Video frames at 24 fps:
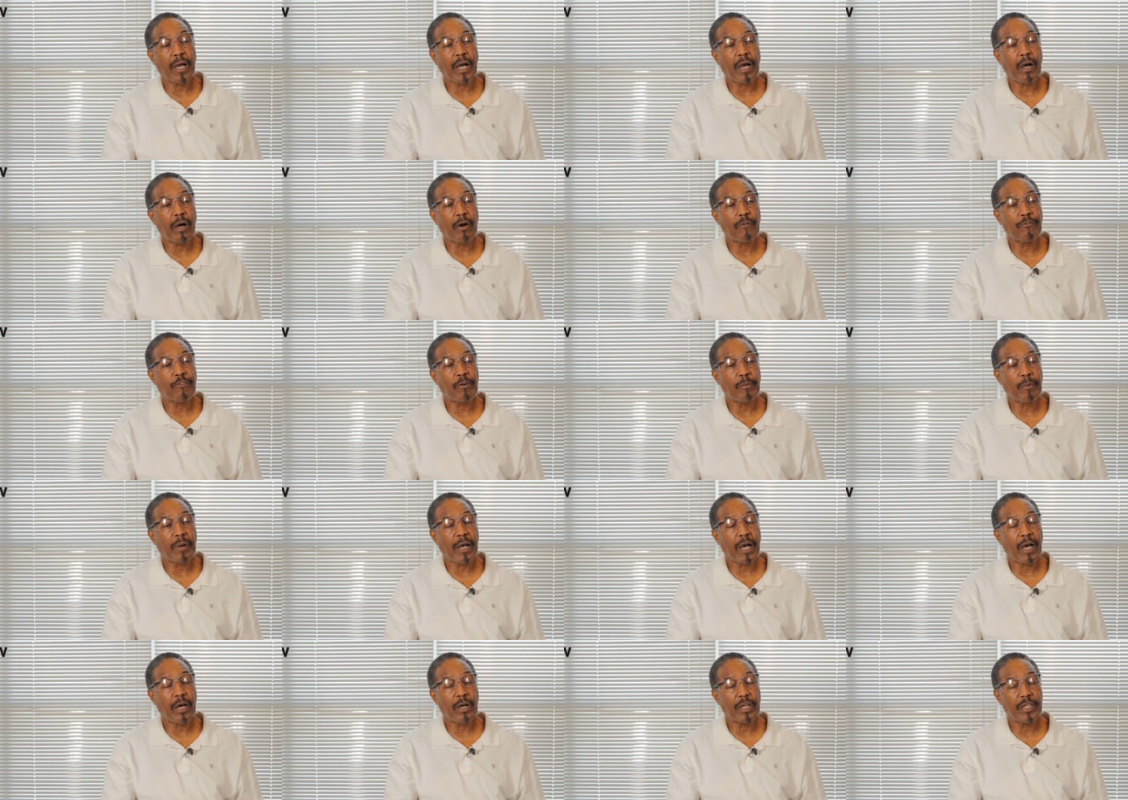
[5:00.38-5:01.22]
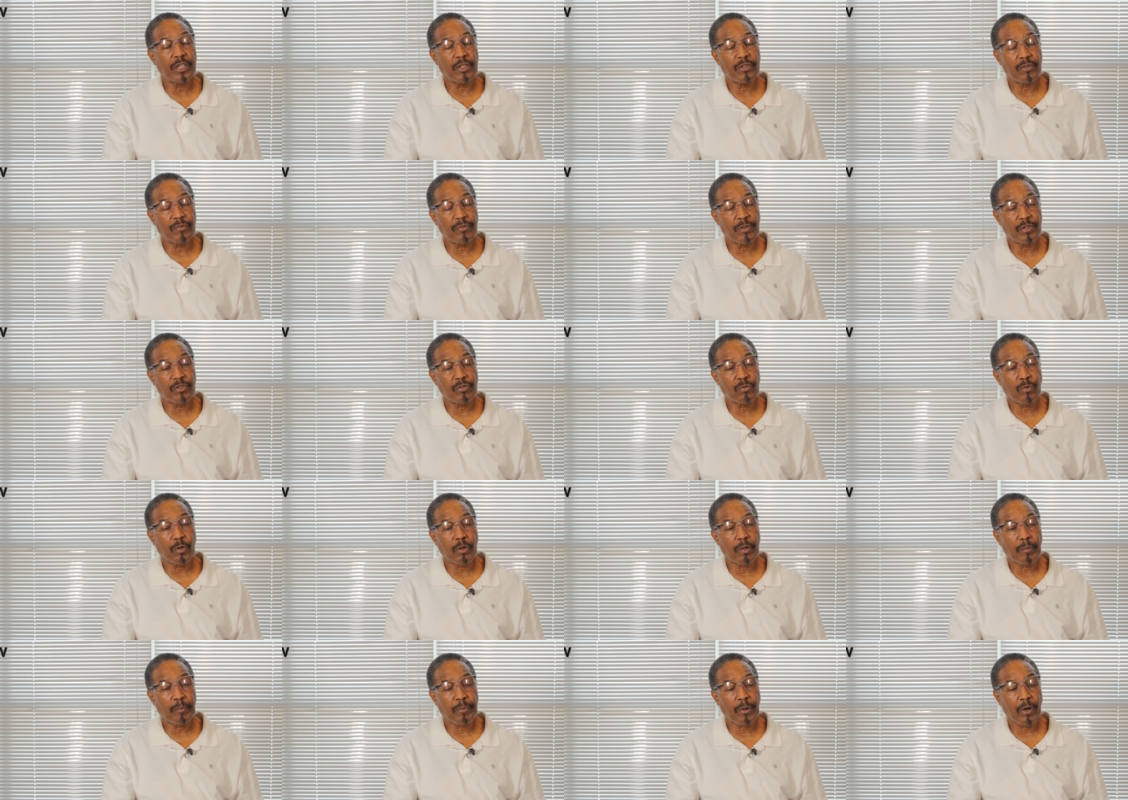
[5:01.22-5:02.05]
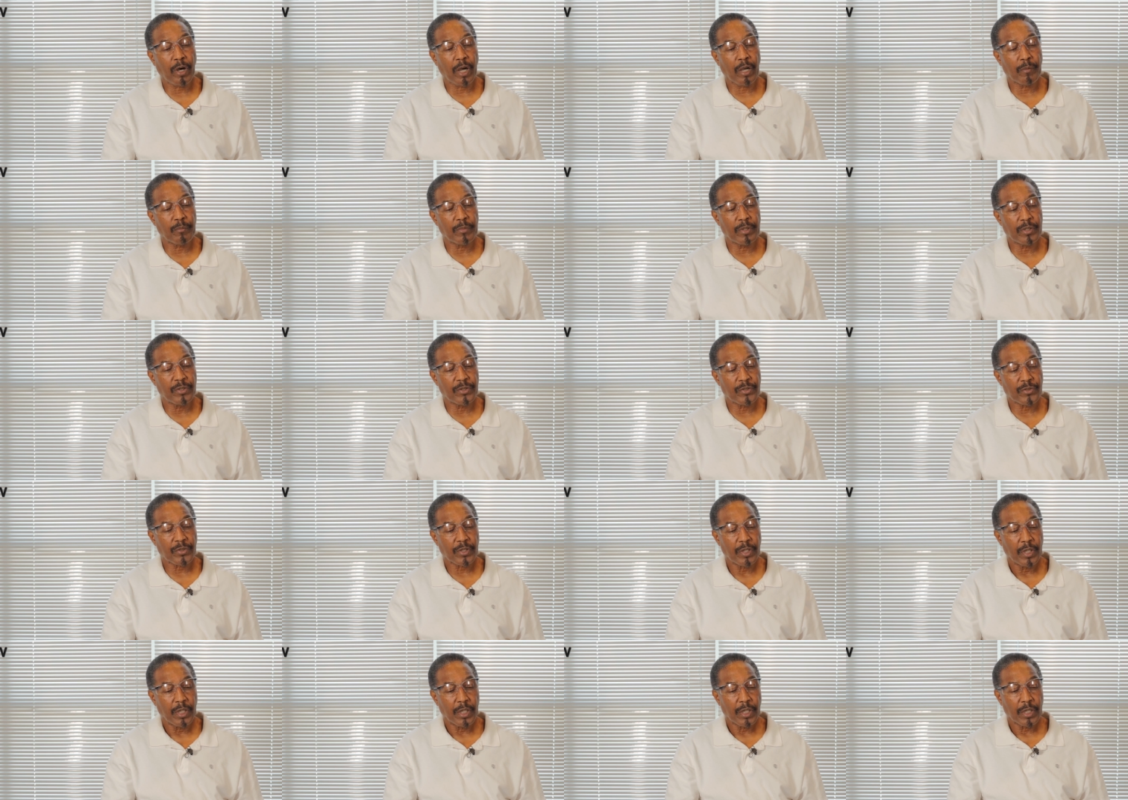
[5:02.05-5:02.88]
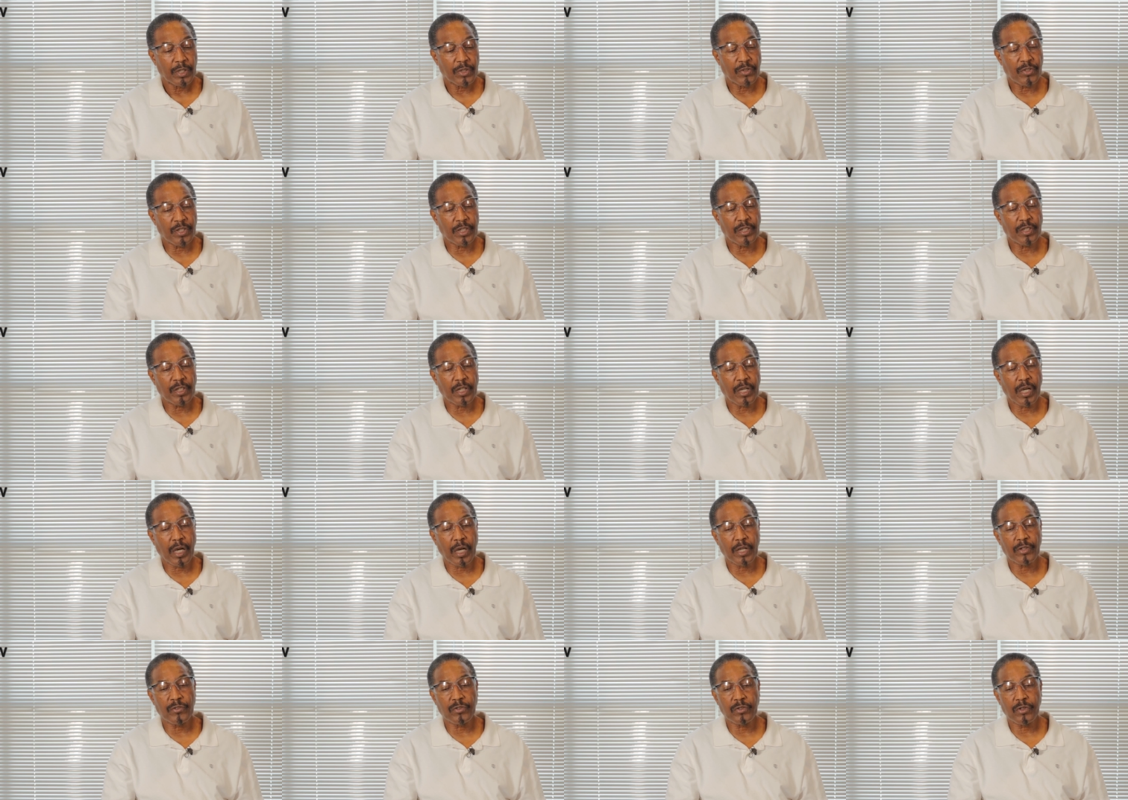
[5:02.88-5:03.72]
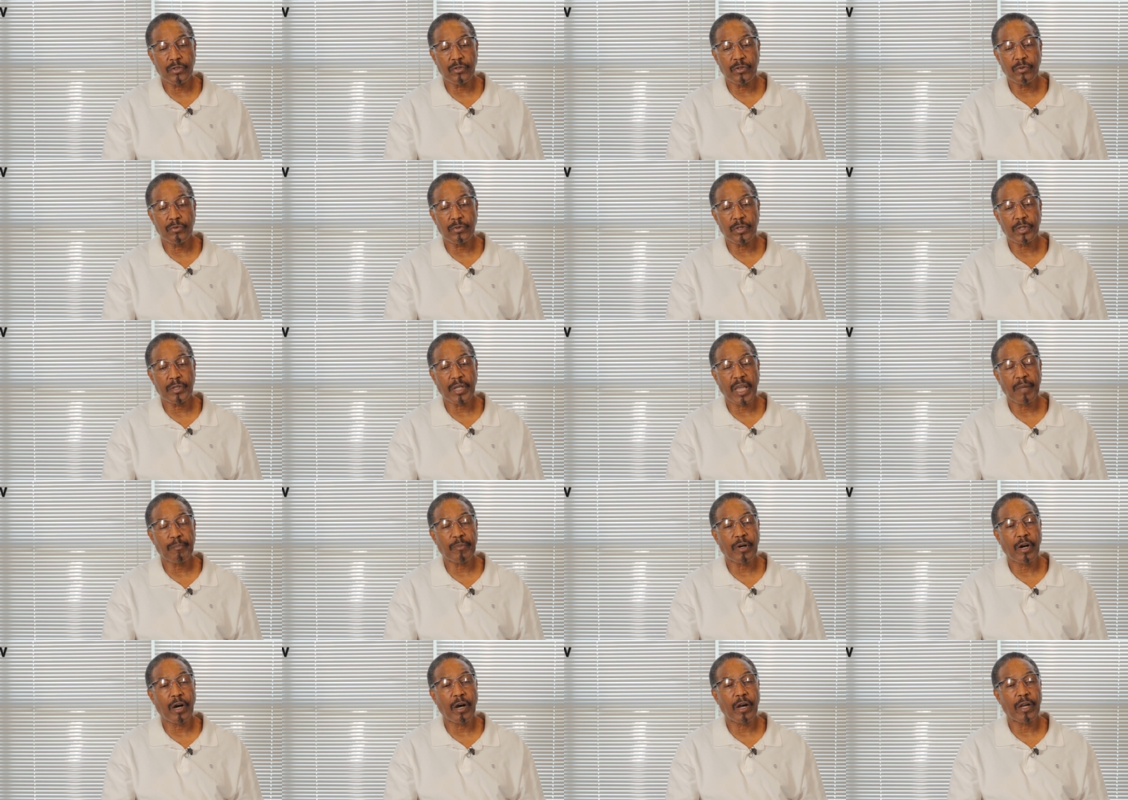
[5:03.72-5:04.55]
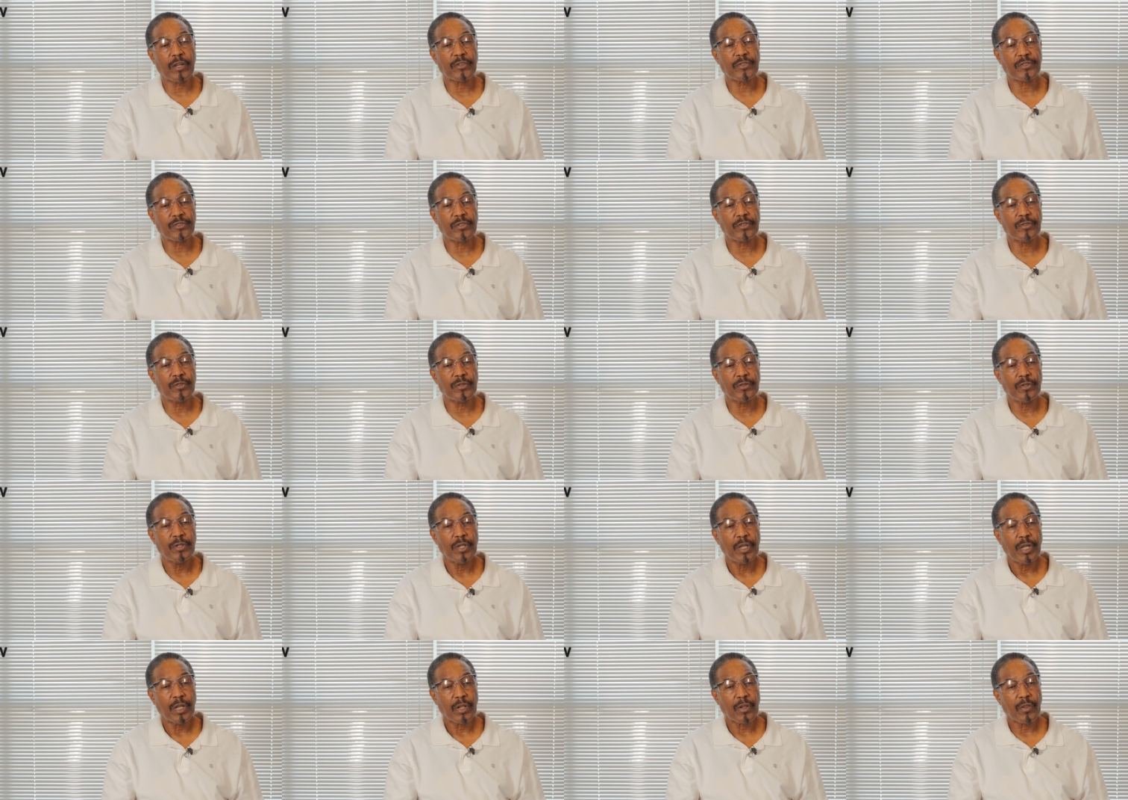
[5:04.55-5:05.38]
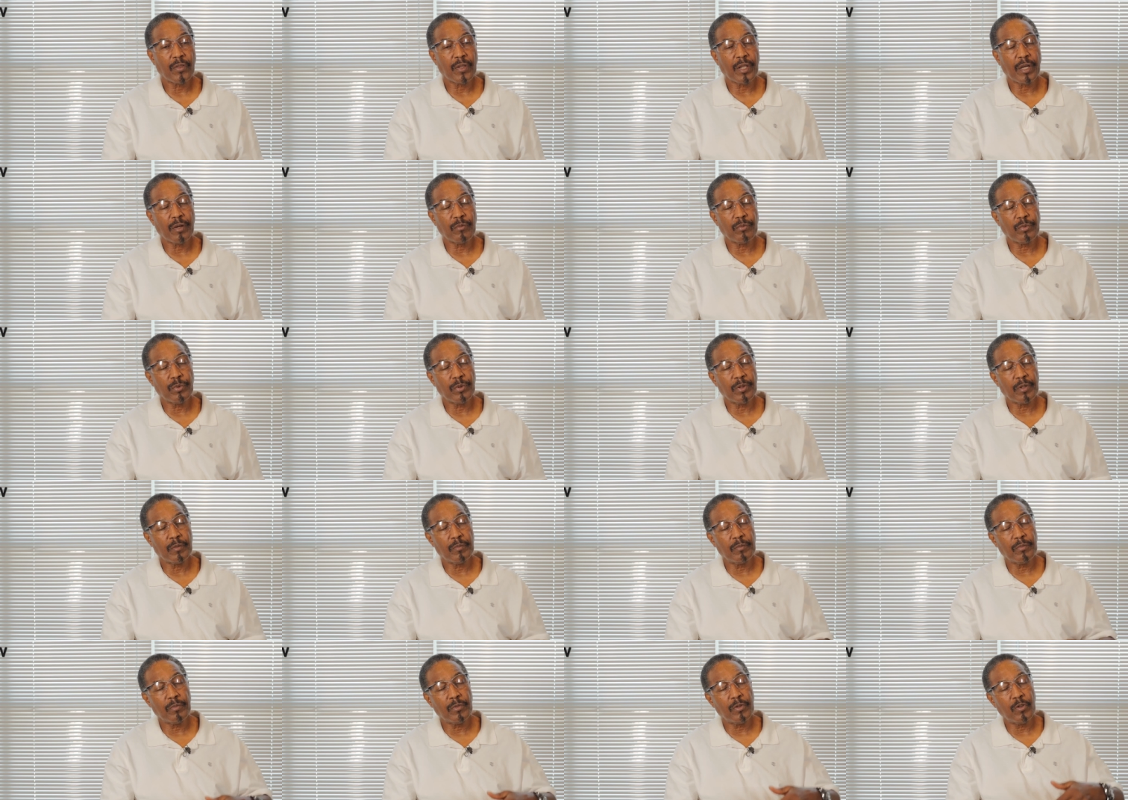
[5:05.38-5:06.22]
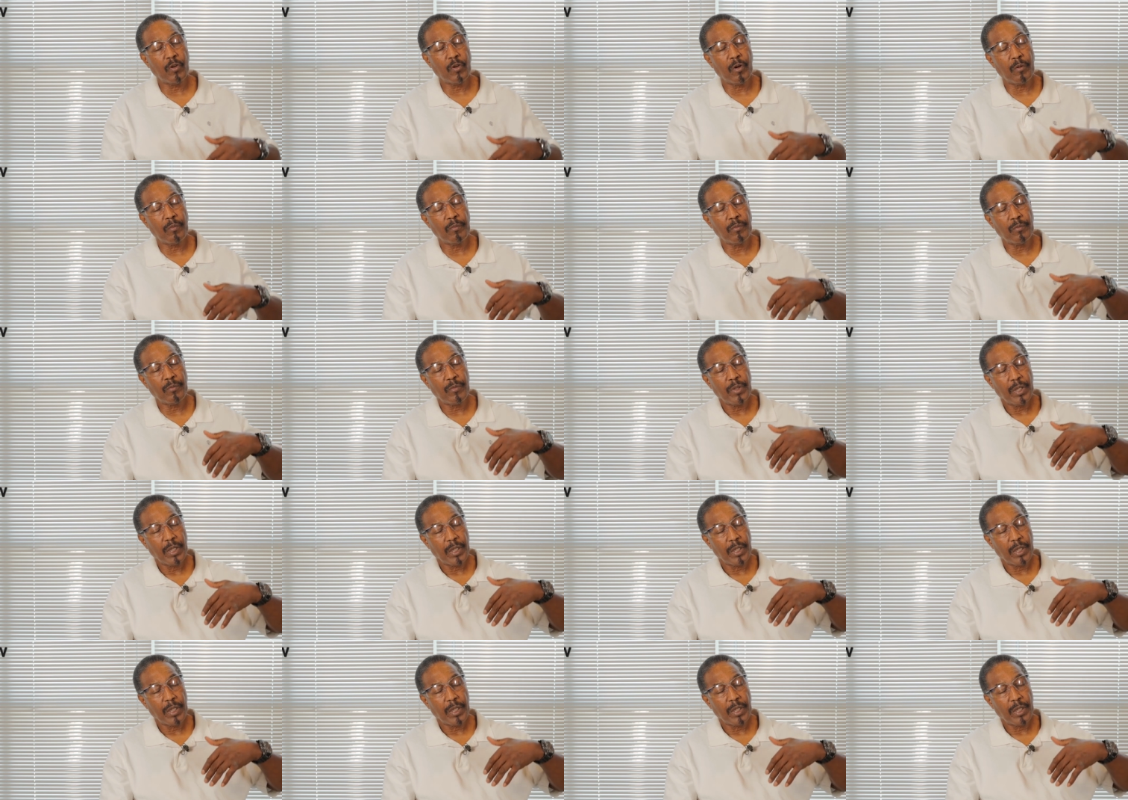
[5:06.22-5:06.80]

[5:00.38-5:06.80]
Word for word: our, from our individual apartments didn't constitute the type of arsenal that would, you know,